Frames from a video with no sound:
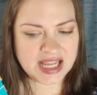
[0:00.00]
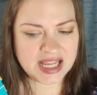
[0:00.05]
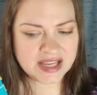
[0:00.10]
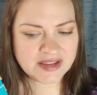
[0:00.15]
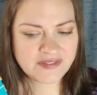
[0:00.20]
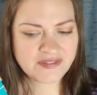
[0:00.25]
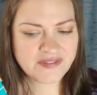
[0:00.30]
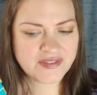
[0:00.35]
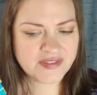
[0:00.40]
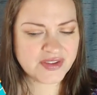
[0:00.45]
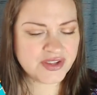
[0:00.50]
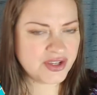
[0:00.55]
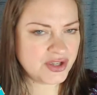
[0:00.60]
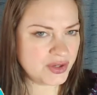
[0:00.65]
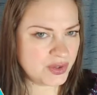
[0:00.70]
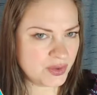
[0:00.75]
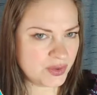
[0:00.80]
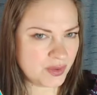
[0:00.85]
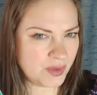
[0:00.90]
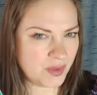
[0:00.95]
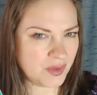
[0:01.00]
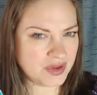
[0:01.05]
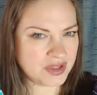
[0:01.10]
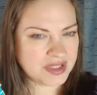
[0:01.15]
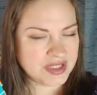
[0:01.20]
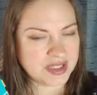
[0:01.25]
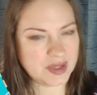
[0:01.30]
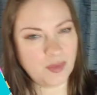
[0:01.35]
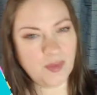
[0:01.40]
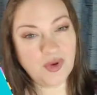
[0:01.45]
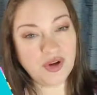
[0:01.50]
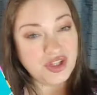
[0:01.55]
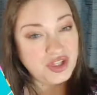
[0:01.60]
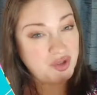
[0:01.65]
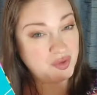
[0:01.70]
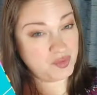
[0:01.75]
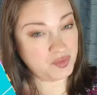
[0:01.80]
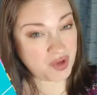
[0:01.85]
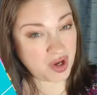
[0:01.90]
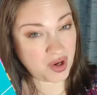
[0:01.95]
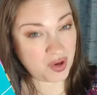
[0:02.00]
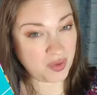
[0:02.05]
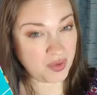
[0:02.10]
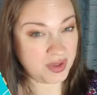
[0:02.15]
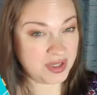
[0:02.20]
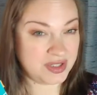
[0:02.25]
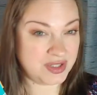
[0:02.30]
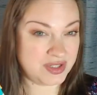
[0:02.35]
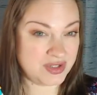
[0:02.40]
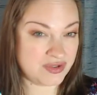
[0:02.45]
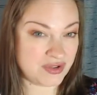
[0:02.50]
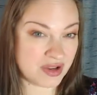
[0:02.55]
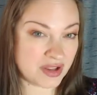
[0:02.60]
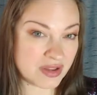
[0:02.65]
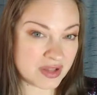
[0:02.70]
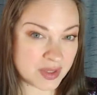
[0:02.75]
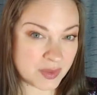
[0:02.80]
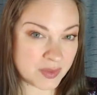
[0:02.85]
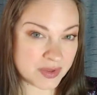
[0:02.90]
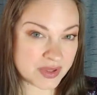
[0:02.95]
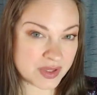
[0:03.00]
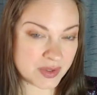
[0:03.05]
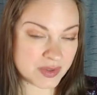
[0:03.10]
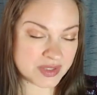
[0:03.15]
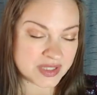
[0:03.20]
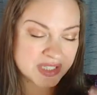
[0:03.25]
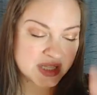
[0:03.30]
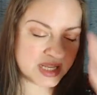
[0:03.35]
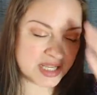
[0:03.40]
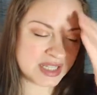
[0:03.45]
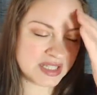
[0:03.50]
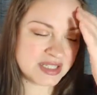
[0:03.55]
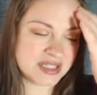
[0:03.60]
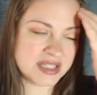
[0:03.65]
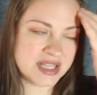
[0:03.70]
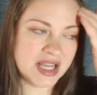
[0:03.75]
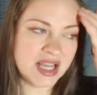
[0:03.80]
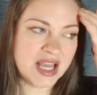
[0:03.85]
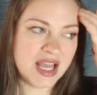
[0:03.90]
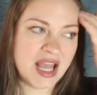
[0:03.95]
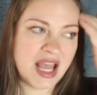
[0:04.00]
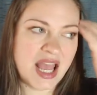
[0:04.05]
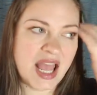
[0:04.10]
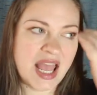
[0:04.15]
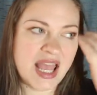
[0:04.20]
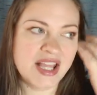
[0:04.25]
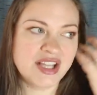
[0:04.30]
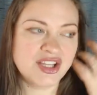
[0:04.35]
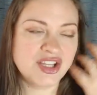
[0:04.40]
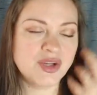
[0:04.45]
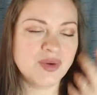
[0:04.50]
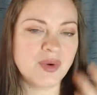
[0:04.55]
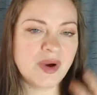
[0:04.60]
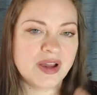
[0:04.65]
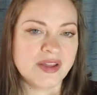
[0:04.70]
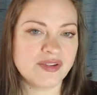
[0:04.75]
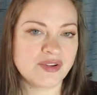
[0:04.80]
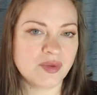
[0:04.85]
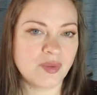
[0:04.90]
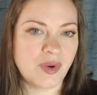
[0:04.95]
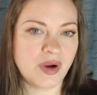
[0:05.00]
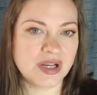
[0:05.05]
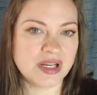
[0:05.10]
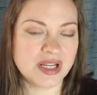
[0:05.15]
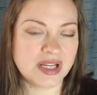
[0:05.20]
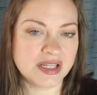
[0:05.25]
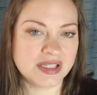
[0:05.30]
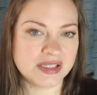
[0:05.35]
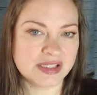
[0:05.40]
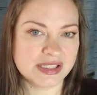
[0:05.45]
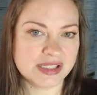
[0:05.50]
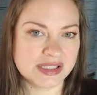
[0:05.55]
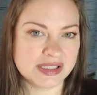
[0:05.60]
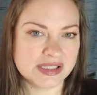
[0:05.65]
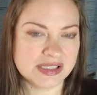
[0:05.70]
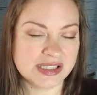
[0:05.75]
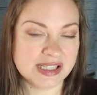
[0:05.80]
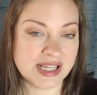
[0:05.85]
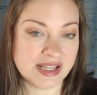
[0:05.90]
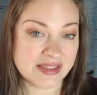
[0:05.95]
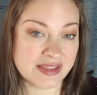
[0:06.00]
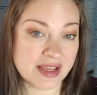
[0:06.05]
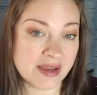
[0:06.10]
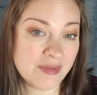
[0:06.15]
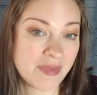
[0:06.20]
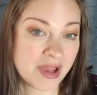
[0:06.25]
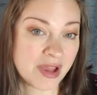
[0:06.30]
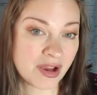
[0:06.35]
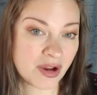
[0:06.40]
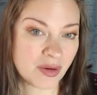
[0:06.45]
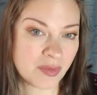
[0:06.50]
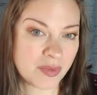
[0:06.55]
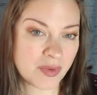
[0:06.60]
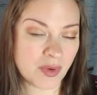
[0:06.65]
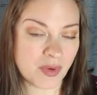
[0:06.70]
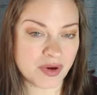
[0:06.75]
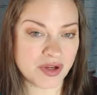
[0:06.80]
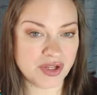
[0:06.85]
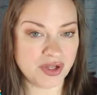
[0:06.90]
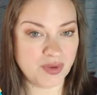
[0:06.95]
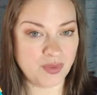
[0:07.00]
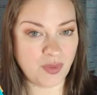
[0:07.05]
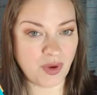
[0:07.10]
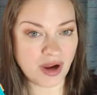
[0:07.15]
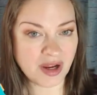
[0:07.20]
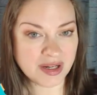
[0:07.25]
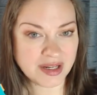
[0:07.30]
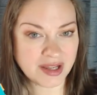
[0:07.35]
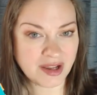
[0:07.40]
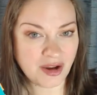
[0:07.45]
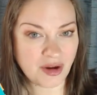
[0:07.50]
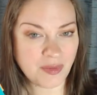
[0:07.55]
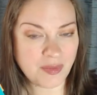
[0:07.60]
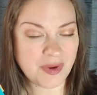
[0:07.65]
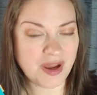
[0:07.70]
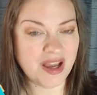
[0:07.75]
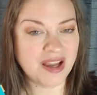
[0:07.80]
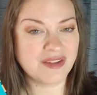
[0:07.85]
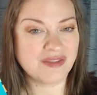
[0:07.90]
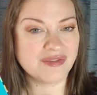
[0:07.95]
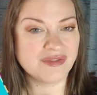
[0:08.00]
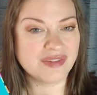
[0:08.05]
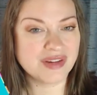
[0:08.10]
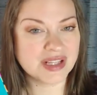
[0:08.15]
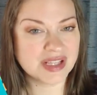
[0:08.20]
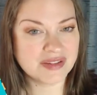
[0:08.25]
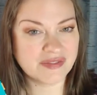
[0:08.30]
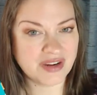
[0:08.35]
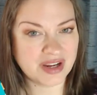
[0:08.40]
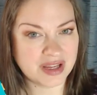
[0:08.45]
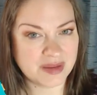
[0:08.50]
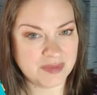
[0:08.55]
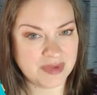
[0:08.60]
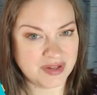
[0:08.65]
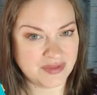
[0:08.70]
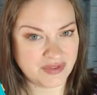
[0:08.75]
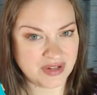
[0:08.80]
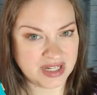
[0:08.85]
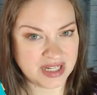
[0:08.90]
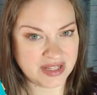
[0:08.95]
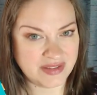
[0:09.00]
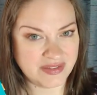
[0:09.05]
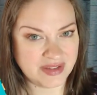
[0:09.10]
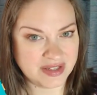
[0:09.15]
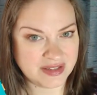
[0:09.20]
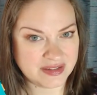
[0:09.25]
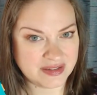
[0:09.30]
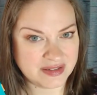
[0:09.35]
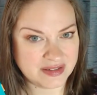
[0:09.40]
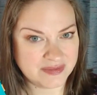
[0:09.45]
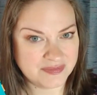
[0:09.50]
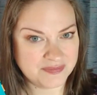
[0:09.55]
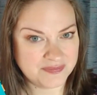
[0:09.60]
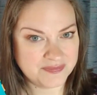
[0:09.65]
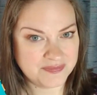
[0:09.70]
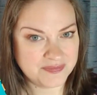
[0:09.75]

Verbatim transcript: If you or someone you know is struggling with those things and you either want to get them help or you want help, I really recommend reading this.